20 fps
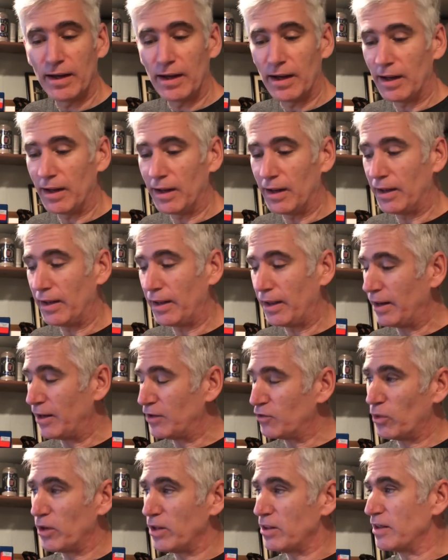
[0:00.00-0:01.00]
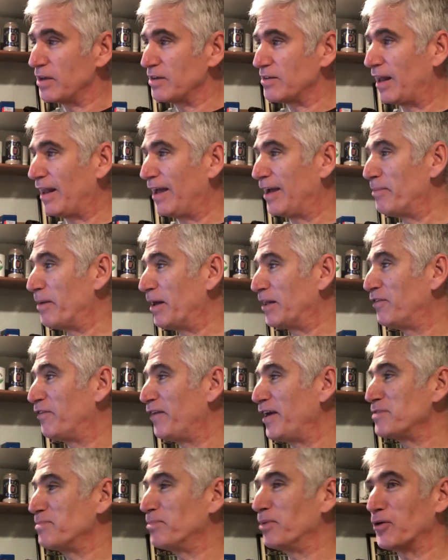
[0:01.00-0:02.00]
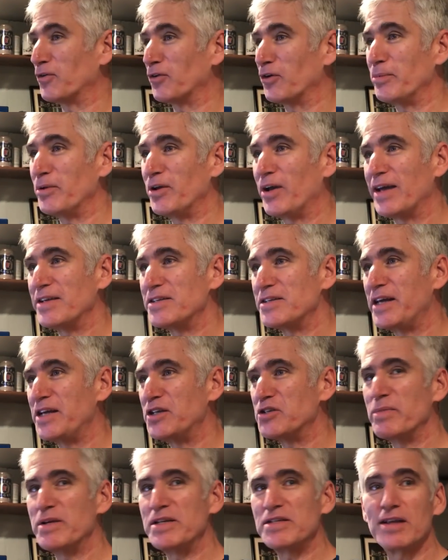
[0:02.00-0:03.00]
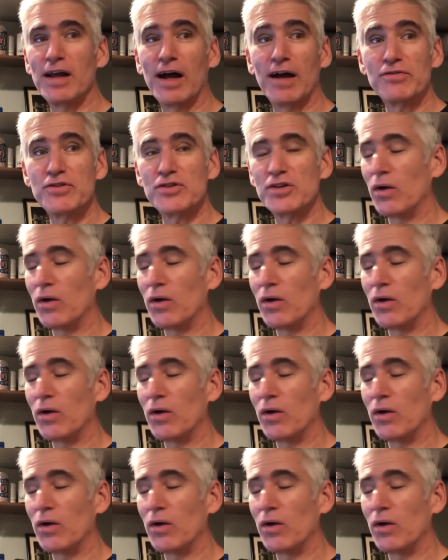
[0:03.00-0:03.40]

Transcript: And that's one of the things I like about the Facebook group. You guys teach me stuff.